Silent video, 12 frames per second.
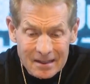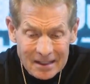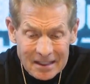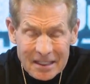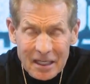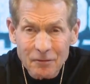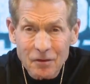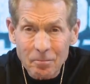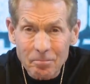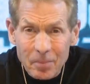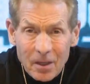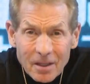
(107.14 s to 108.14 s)
He gave the
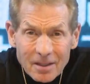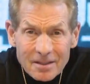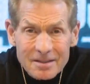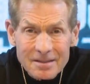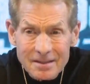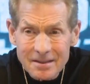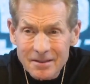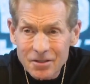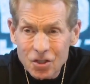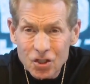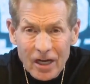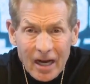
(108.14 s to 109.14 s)
Bucs
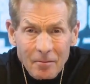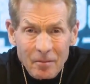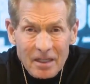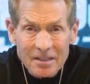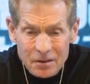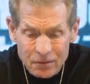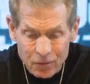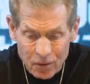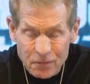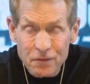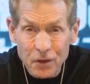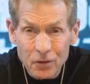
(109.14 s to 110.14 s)
Shaq Mason for a
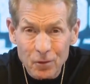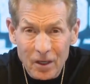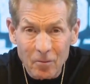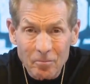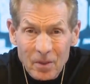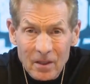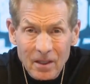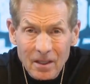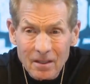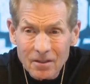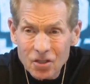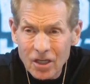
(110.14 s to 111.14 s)
fifth-round pick.
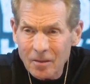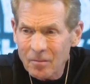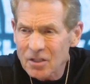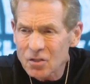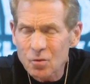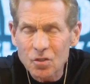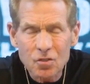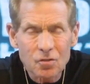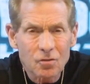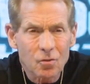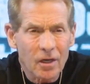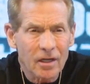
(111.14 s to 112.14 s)
Shaq Mason was
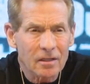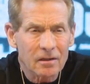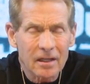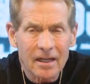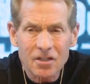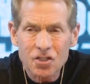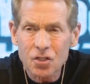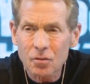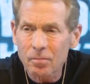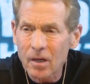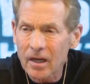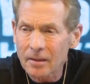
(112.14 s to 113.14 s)
graded last year
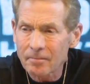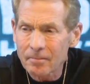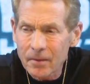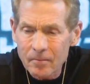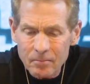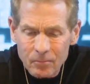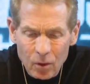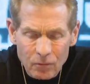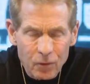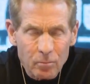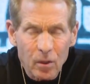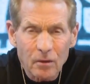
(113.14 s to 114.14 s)
by Pro
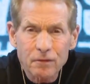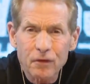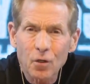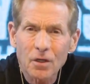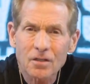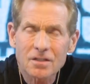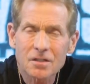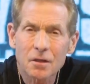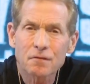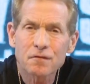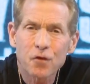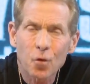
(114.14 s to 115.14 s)
Football Focus the
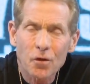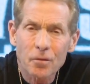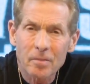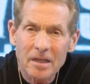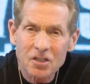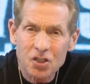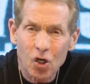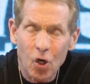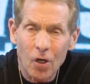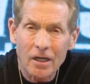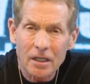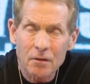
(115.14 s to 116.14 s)
fourth best
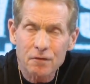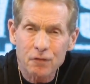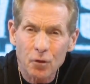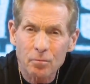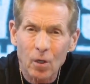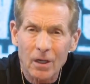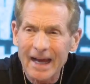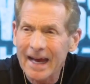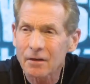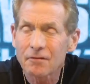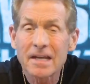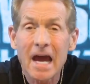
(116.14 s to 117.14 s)
guard in football out
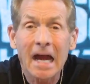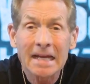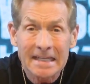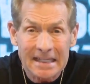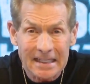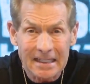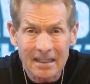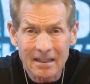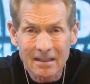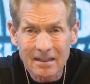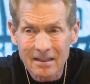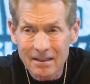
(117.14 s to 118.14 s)
of 90.
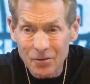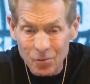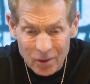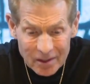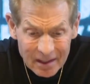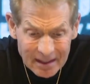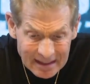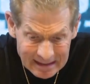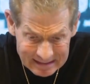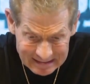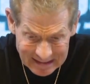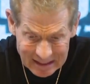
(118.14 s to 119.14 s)
Really?
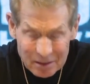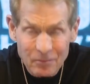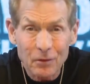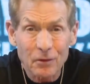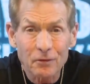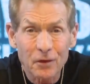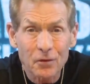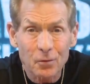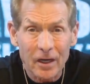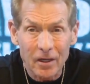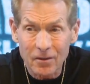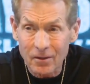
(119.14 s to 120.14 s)
They got him for a fifth
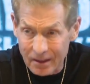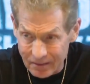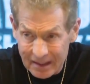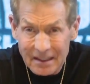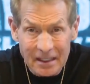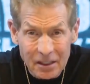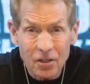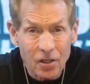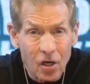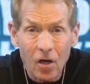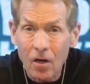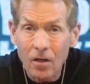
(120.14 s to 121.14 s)
rounder, and they needed a
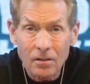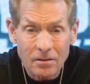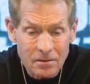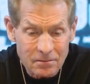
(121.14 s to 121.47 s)
guard.